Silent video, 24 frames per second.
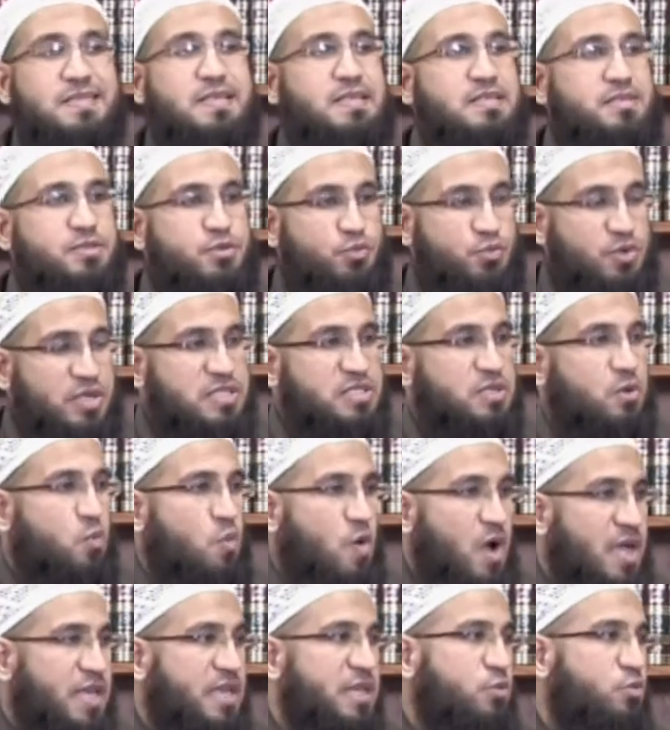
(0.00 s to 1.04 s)
is the reason why
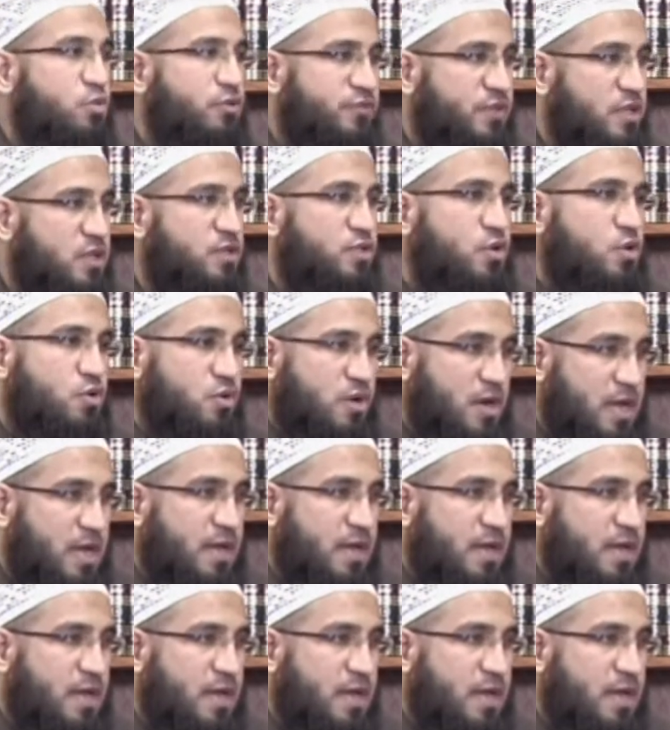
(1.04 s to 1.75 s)
He revealed the Qur'an.